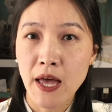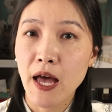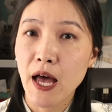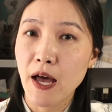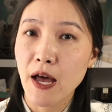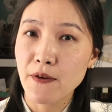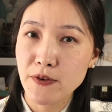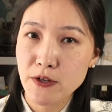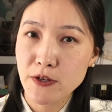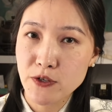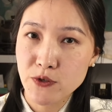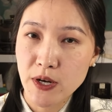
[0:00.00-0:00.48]

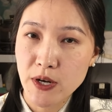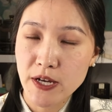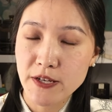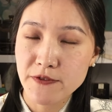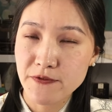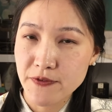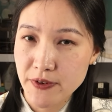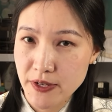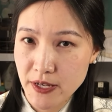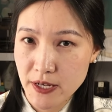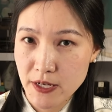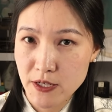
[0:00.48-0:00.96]
Have you tried
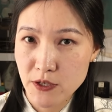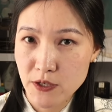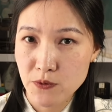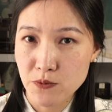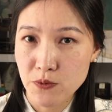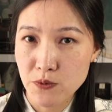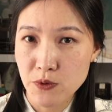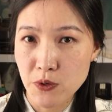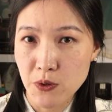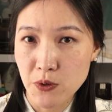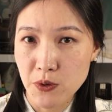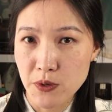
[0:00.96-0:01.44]
Pheonix
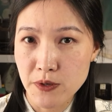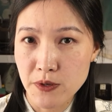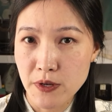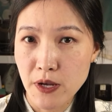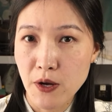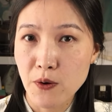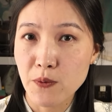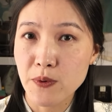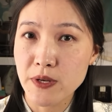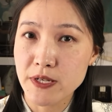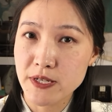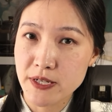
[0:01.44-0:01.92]
Oolong?
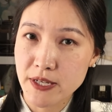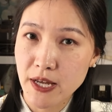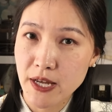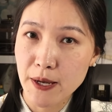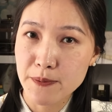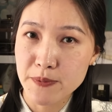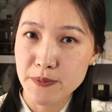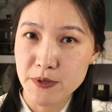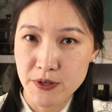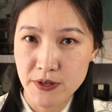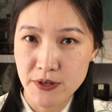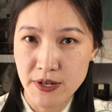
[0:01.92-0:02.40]
Which
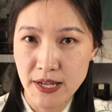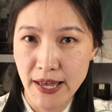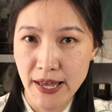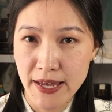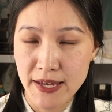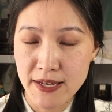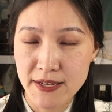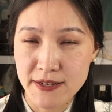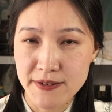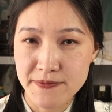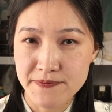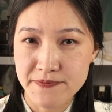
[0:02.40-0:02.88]
type do you
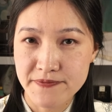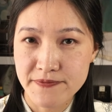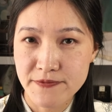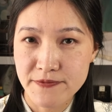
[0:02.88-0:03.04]
like?